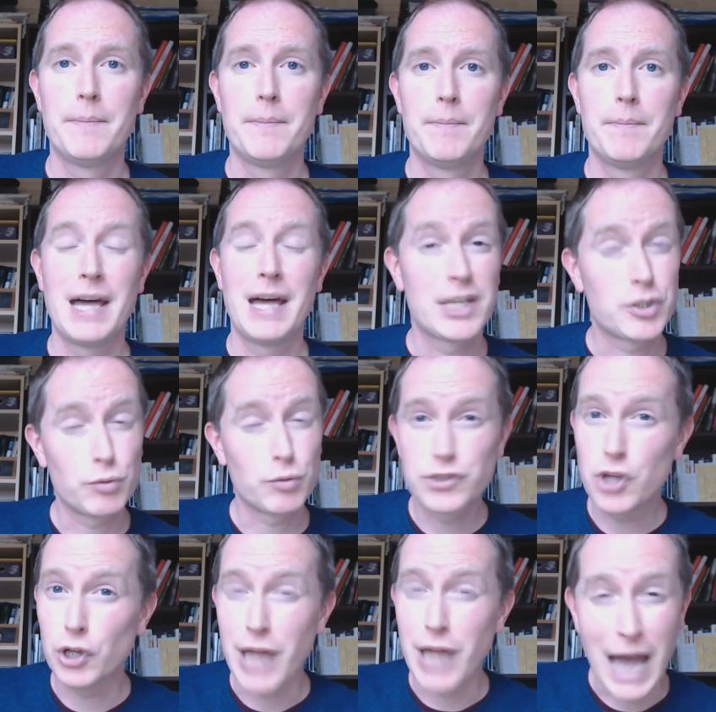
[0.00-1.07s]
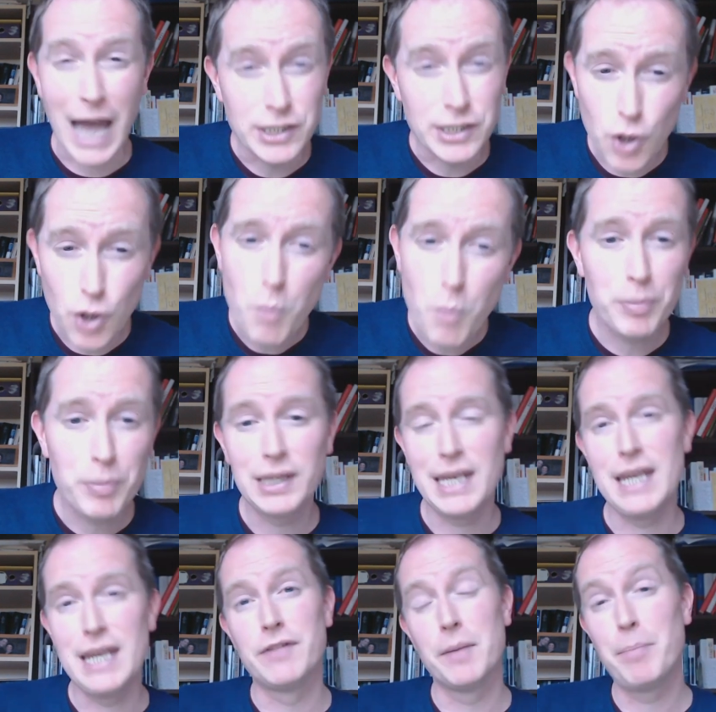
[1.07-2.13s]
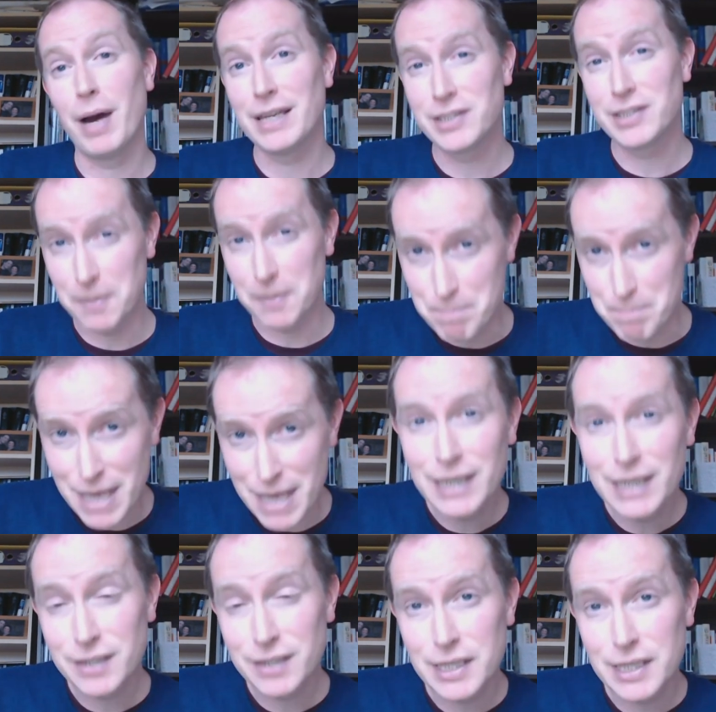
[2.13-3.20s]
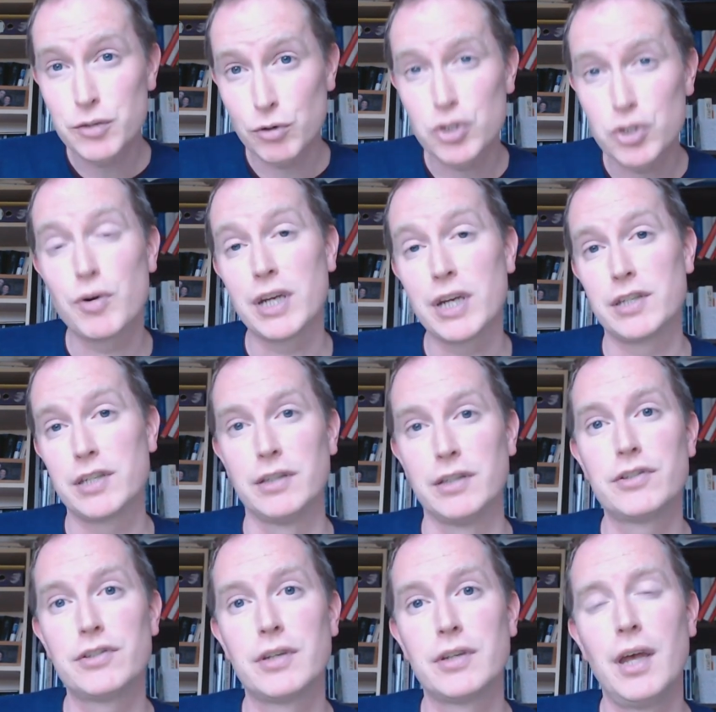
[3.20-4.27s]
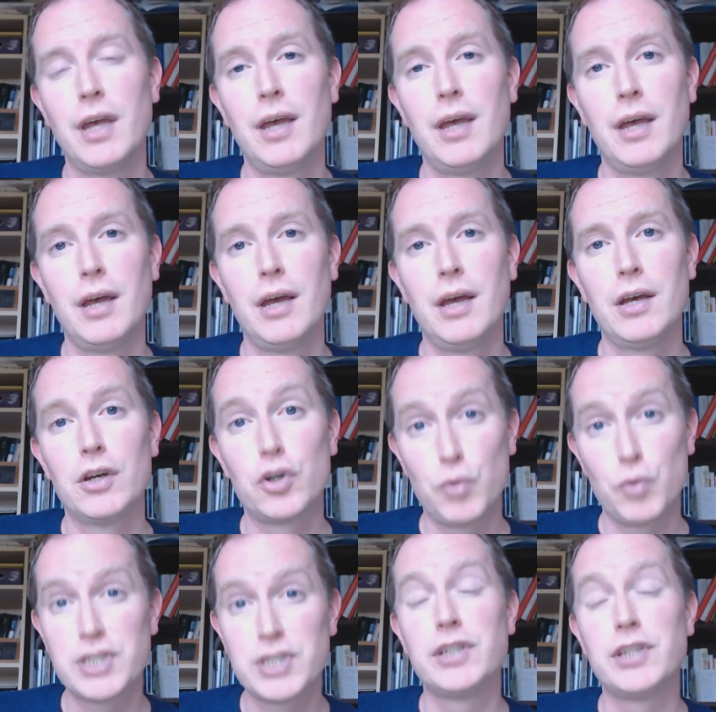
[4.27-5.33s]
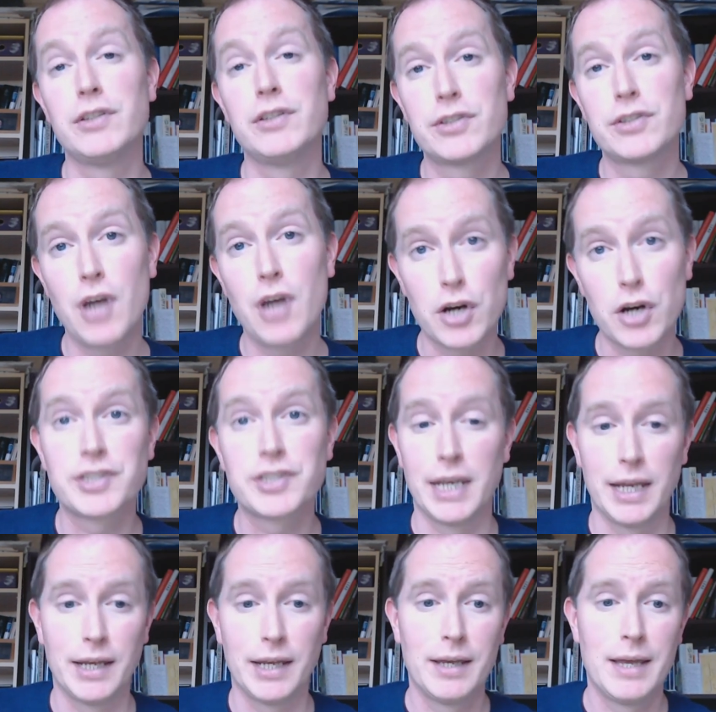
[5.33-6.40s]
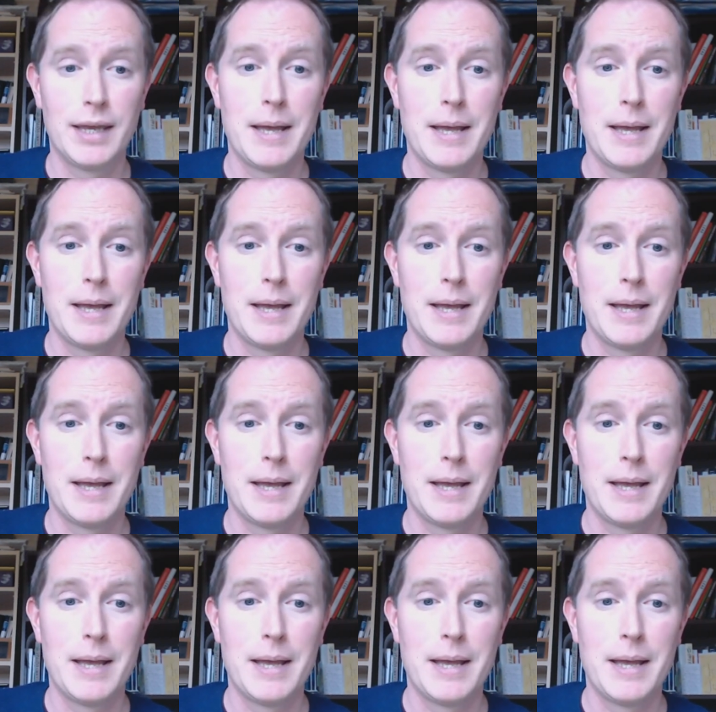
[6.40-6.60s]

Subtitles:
And as a result, I don't believe that by submitting to these restrictions, Christians are sinning.